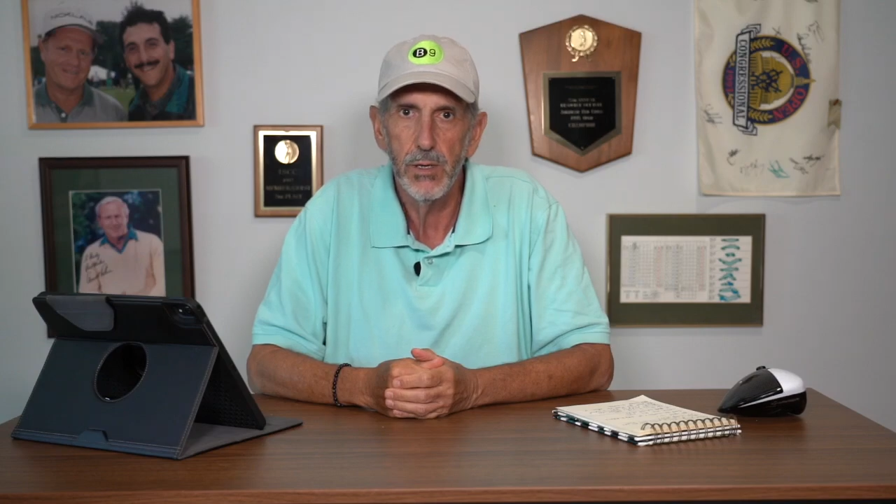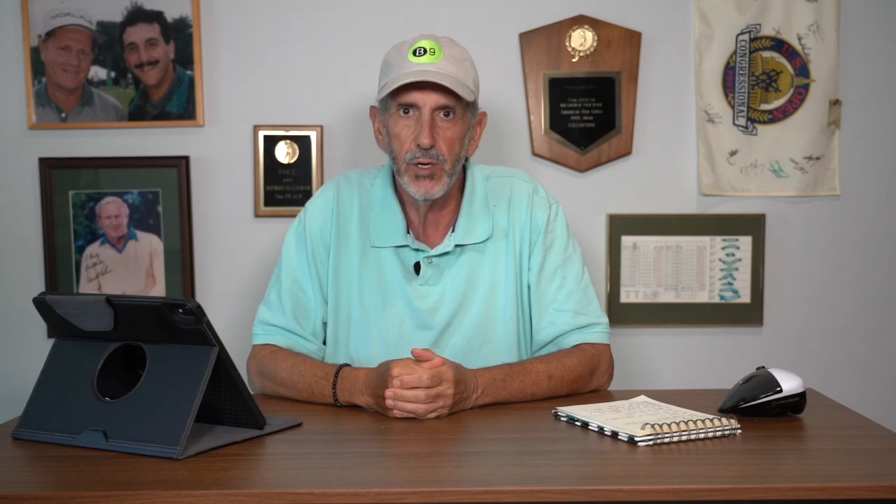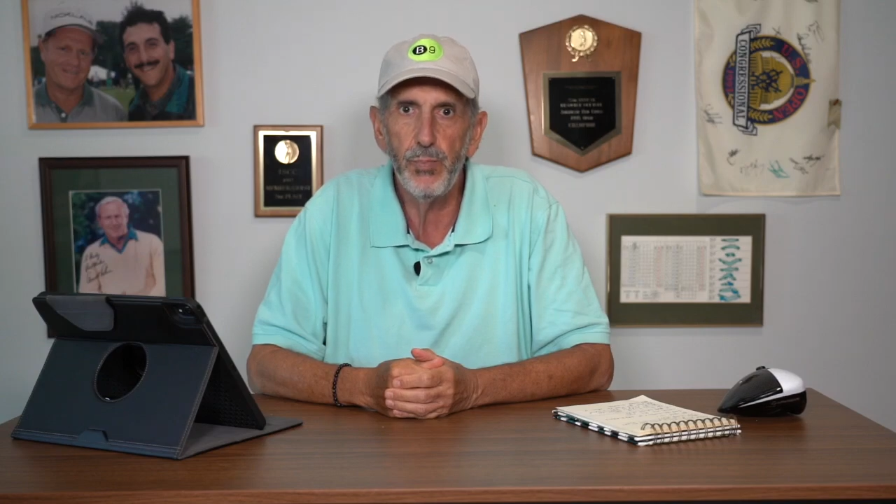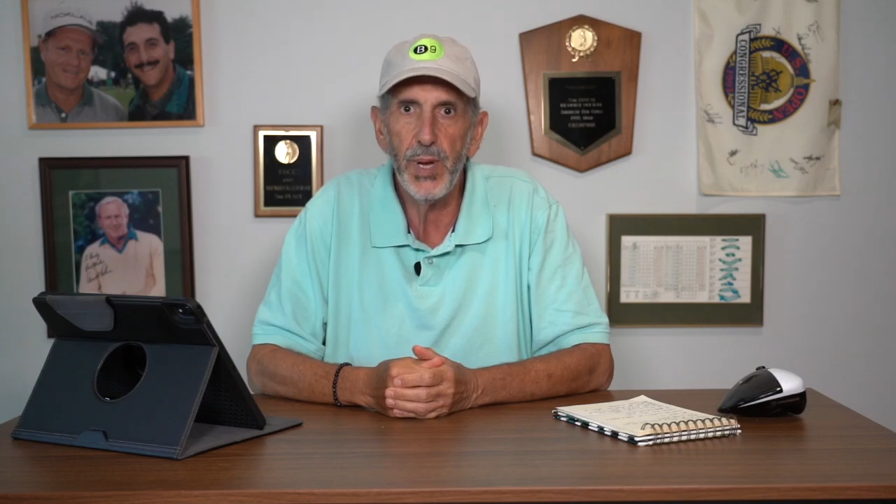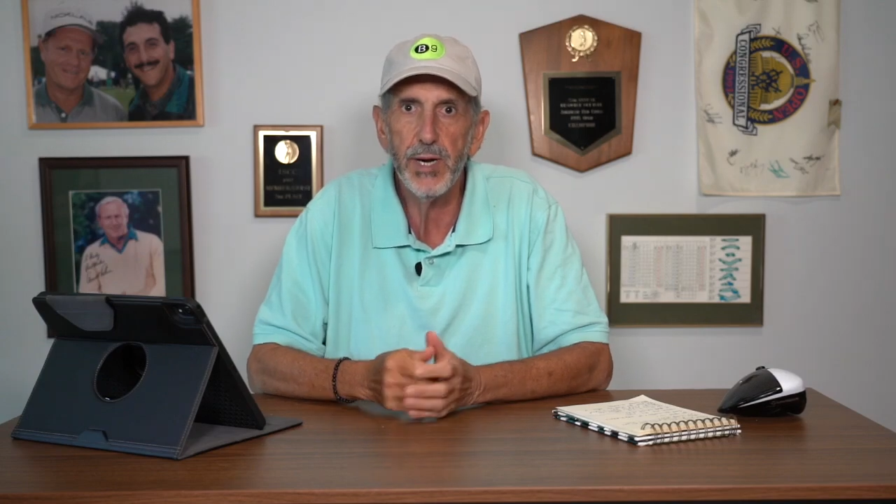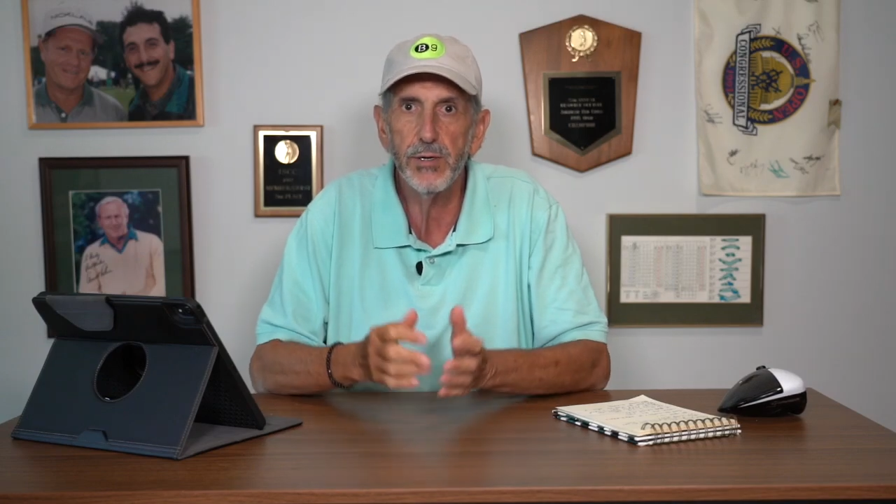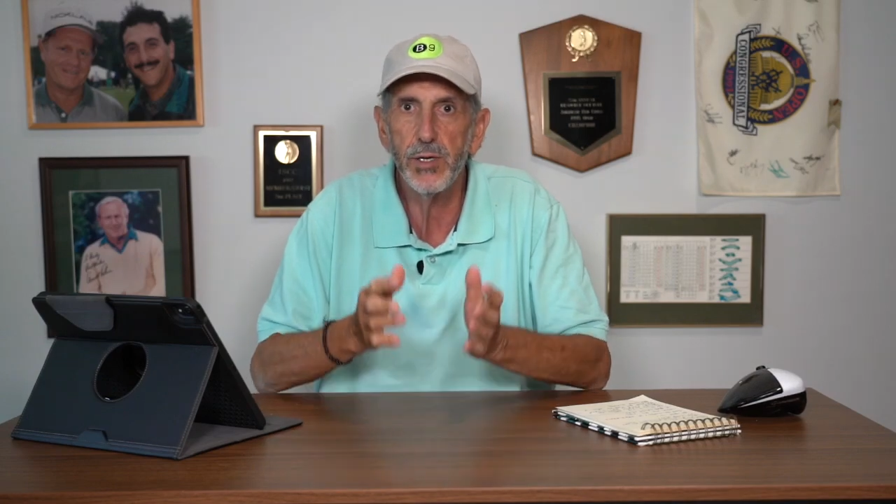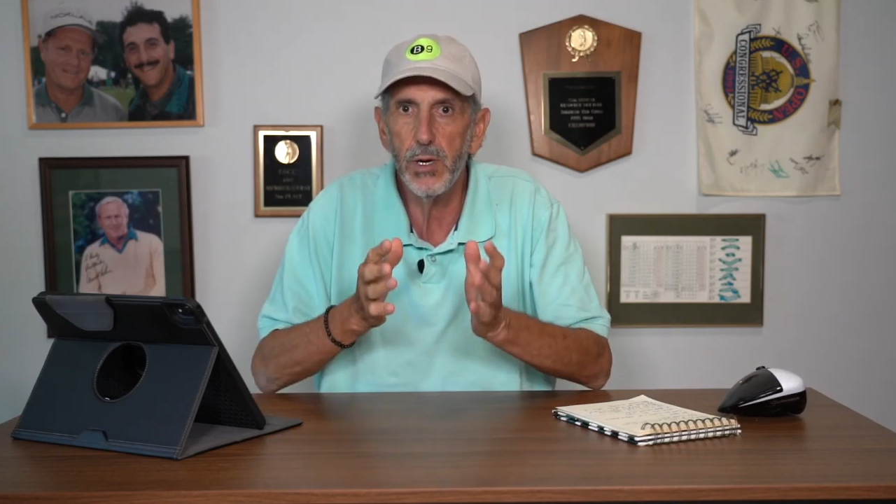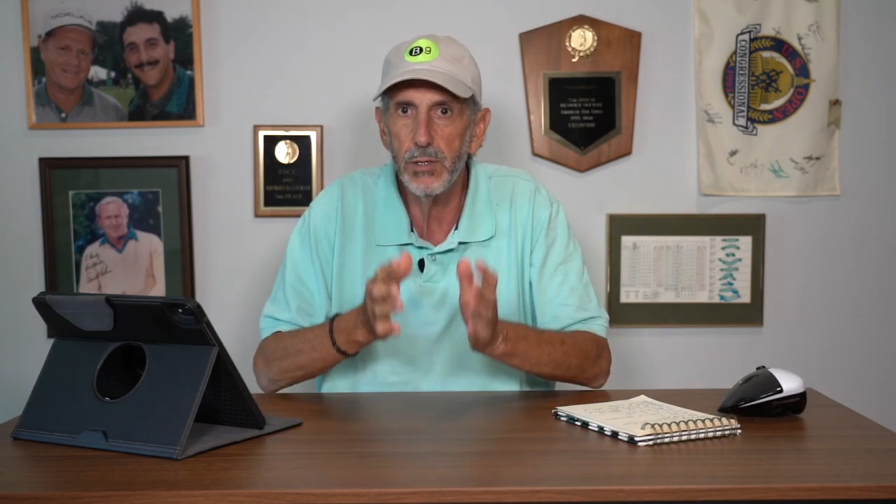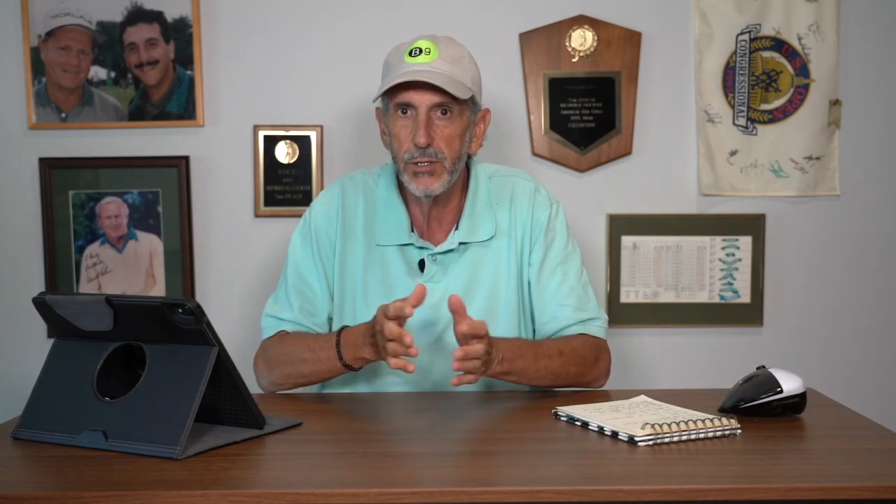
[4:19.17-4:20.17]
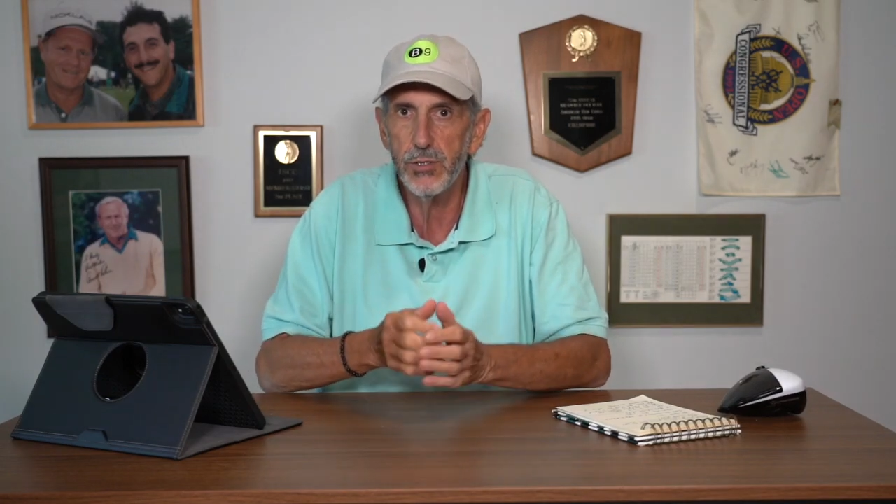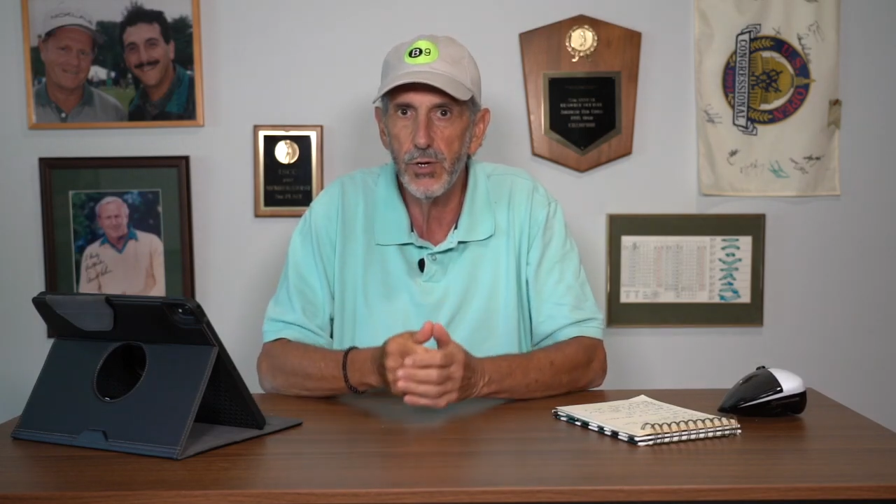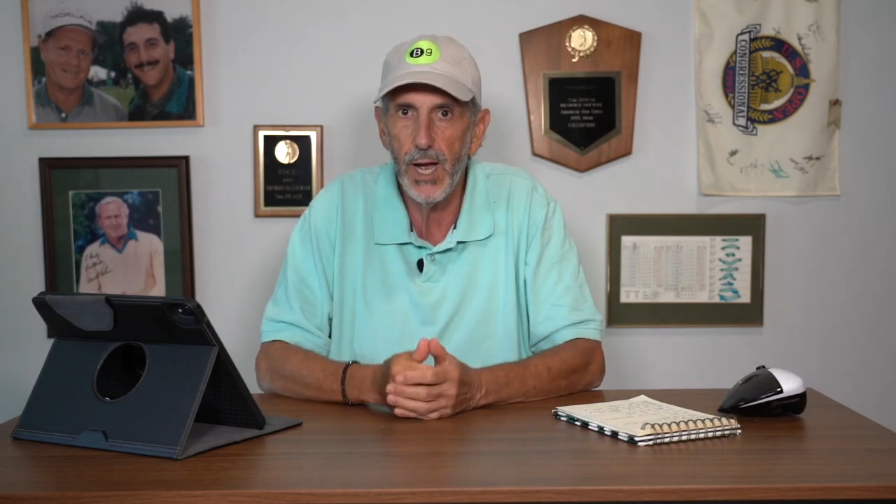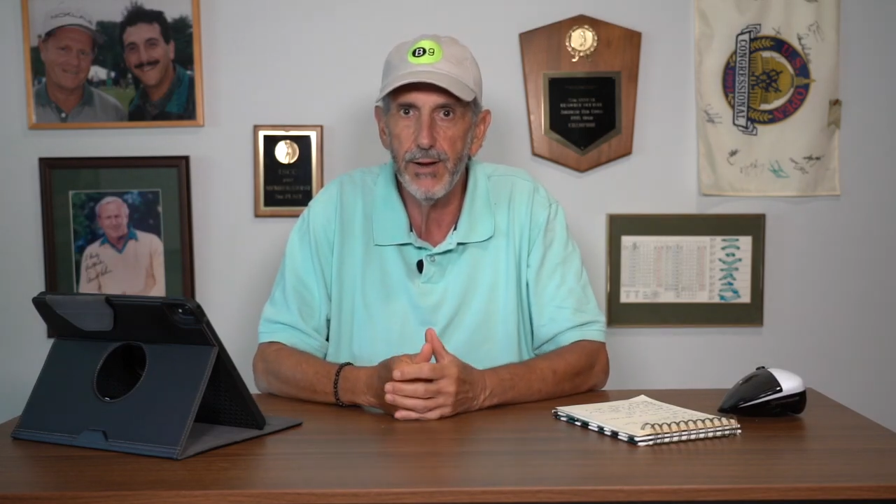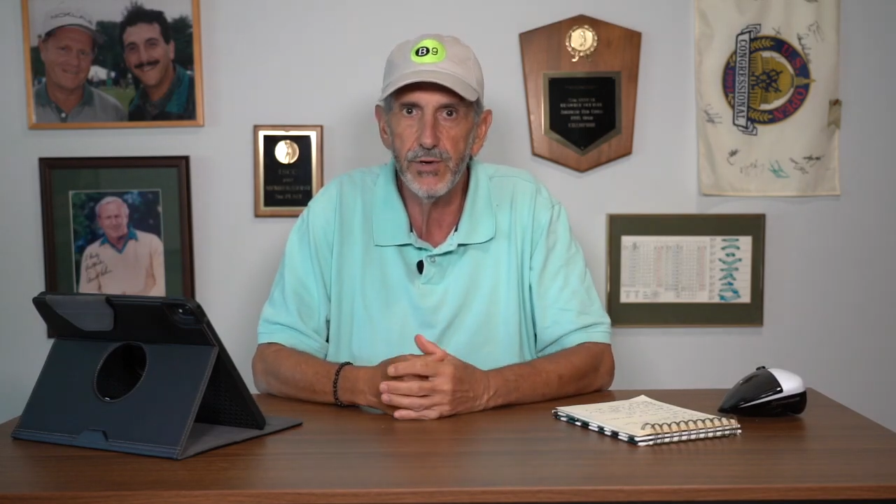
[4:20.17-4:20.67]
compared to other
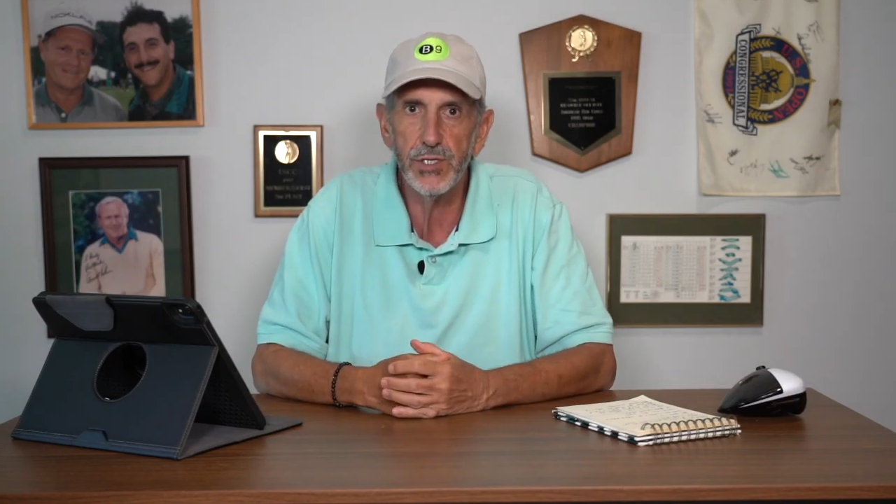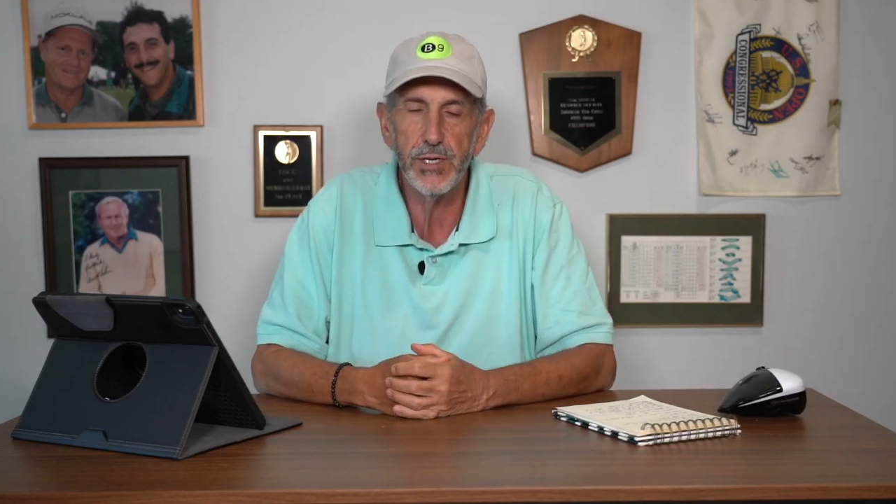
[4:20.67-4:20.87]
drivers